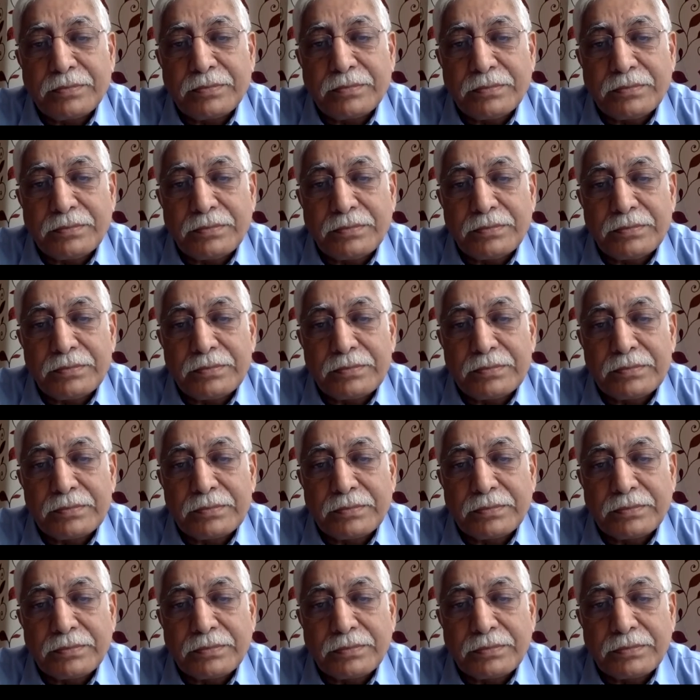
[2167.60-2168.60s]

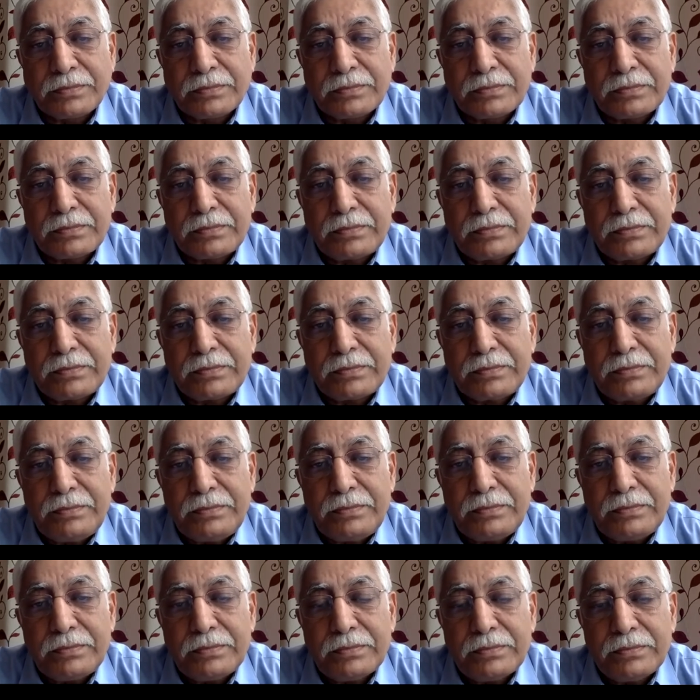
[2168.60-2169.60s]

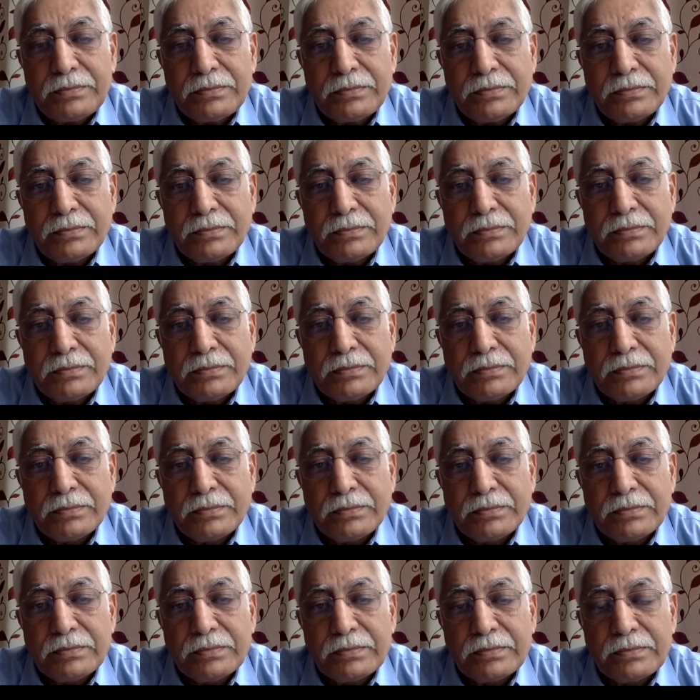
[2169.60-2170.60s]

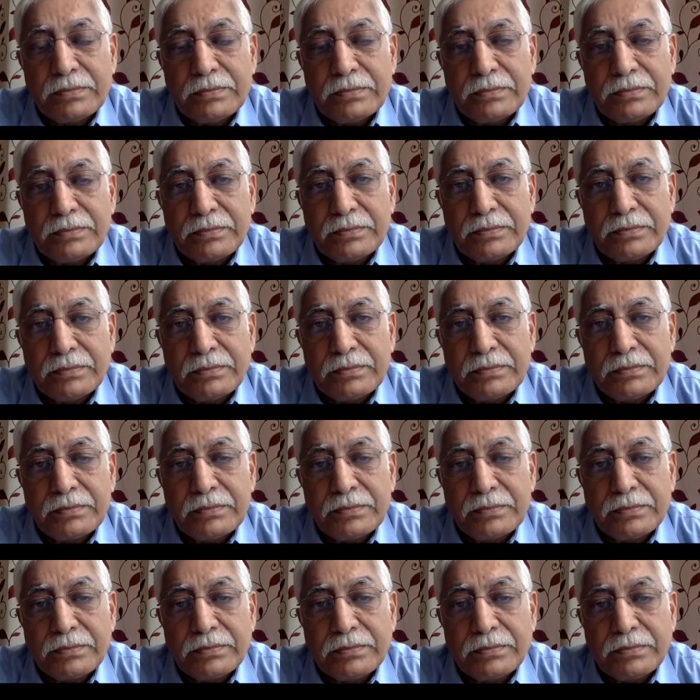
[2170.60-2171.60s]

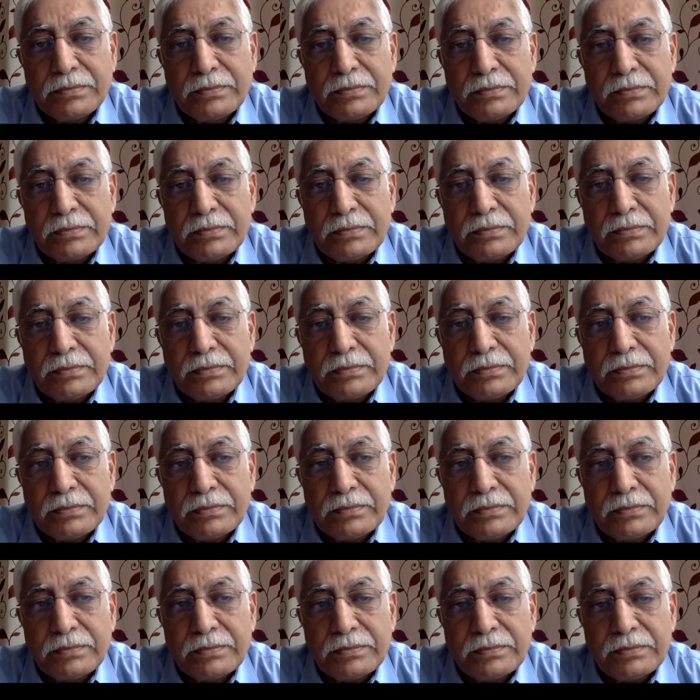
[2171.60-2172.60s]

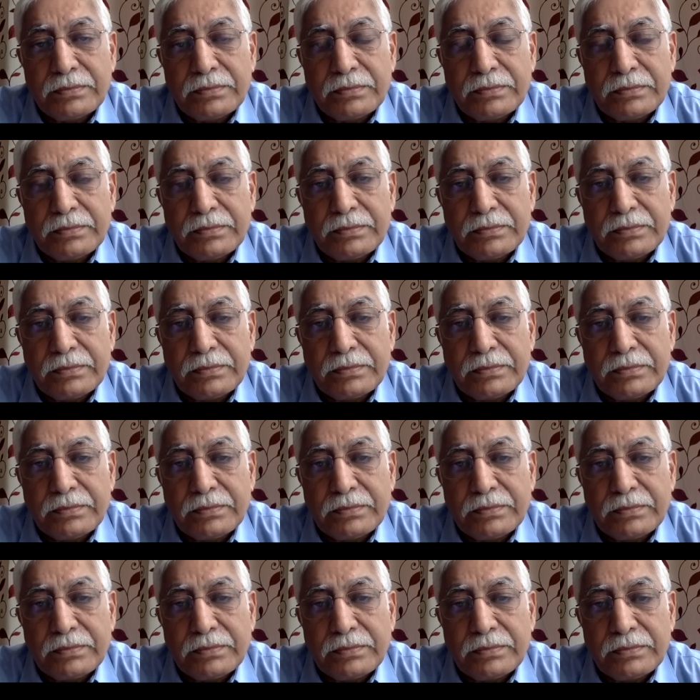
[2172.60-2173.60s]
(not speaking)